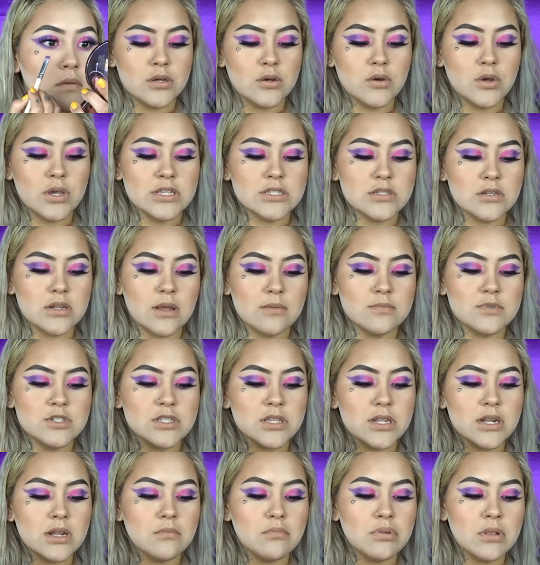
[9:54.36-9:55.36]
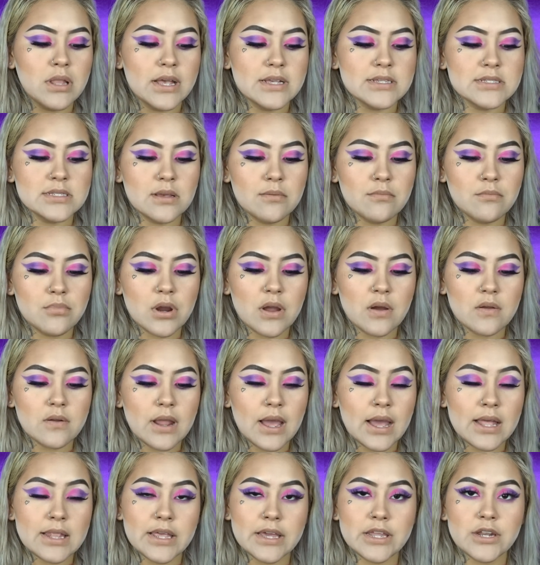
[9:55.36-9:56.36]
Okay, so now I'm just gonna apply some brown
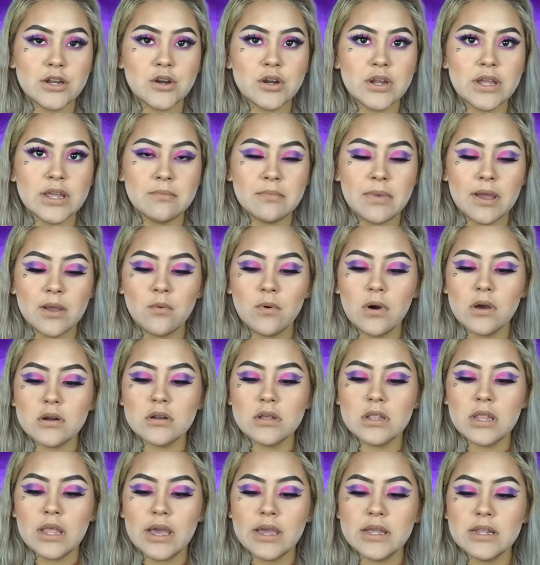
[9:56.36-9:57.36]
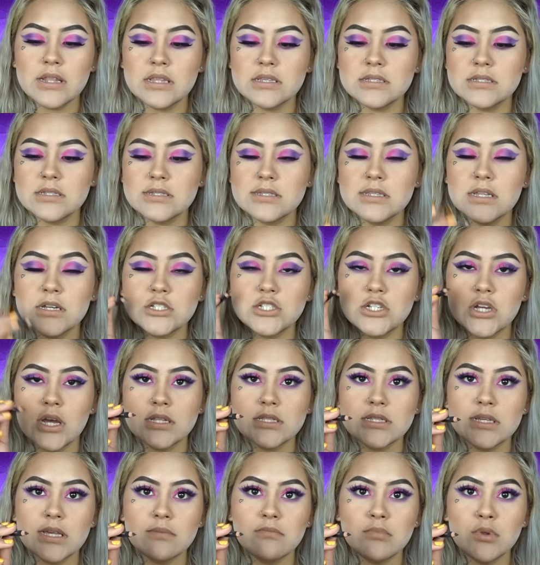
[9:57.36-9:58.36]
eyeliner in my waterline. This is the
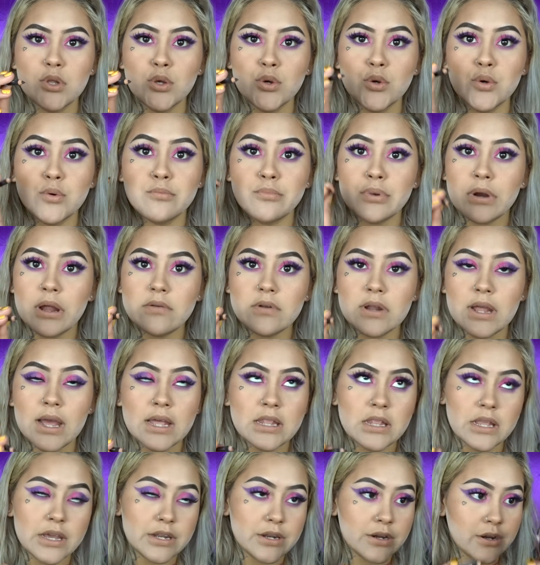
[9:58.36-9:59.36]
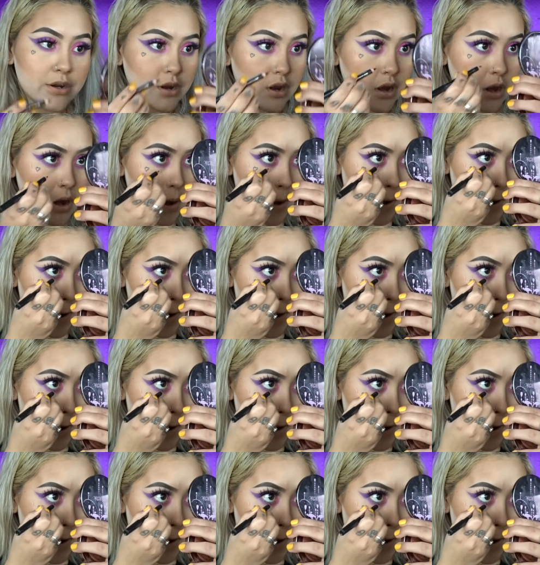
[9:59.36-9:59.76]
Jante Blue brown eyeliner.